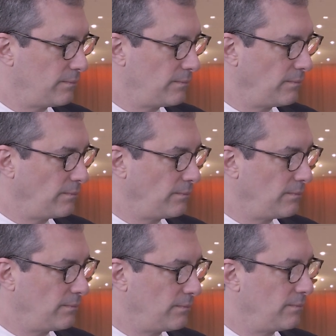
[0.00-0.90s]

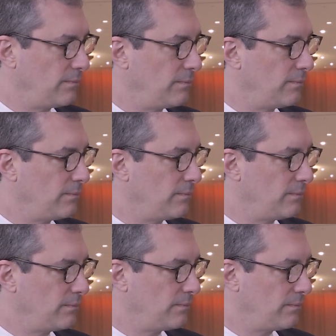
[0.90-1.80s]

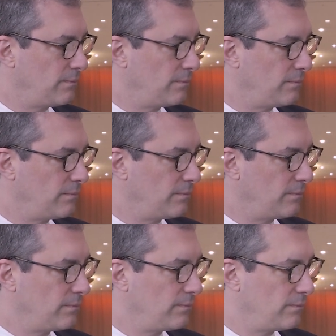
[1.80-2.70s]

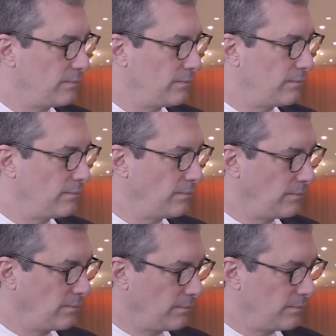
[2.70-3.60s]

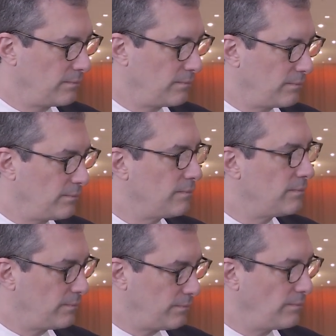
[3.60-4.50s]

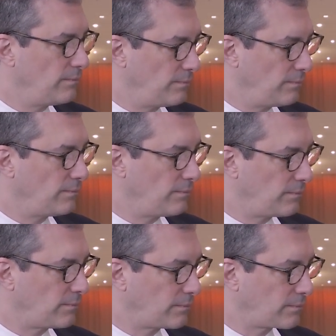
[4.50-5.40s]

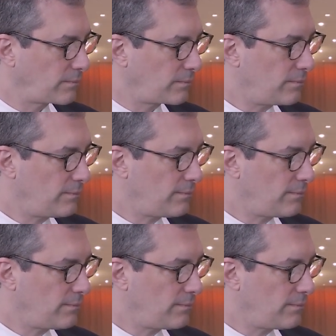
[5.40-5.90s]
This person isn't speaking.